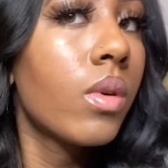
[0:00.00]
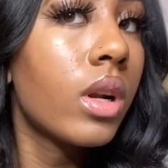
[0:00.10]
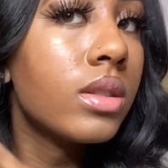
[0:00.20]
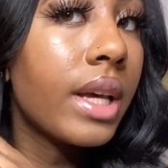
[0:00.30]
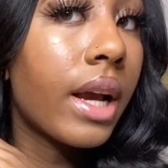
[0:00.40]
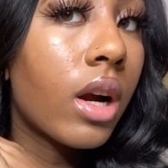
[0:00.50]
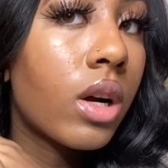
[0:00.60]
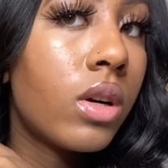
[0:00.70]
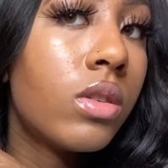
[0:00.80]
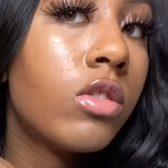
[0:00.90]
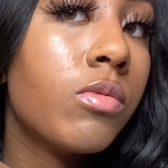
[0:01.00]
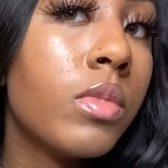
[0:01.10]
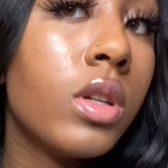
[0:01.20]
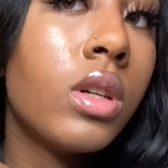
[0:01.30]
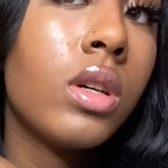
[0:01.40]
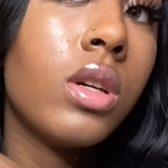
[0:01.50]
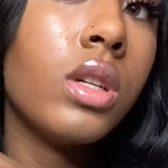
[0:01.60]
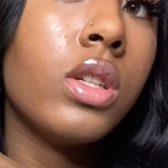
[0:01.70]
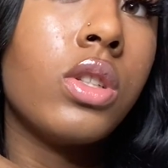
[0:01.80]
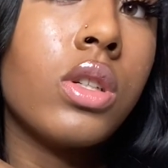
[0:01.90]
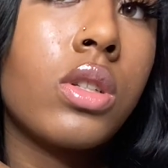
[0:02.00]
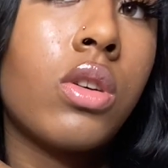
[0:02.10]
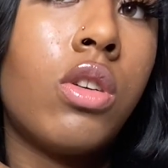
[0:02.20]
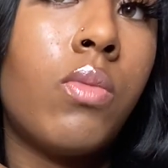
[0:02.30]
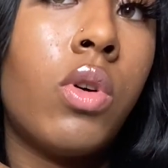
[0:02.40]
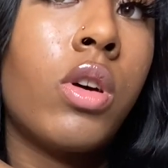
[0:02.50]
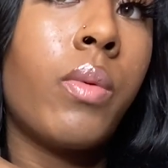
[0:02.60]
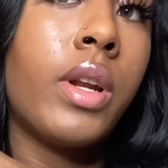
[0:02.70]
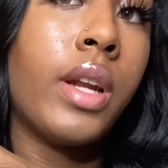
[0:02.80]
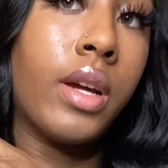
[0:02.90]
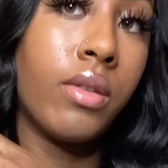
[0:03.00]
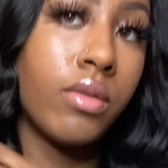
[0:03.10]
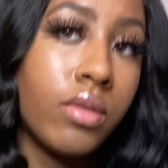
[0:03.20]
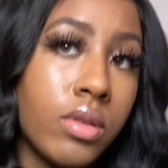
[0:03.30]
We take our comb and just comb all the way down.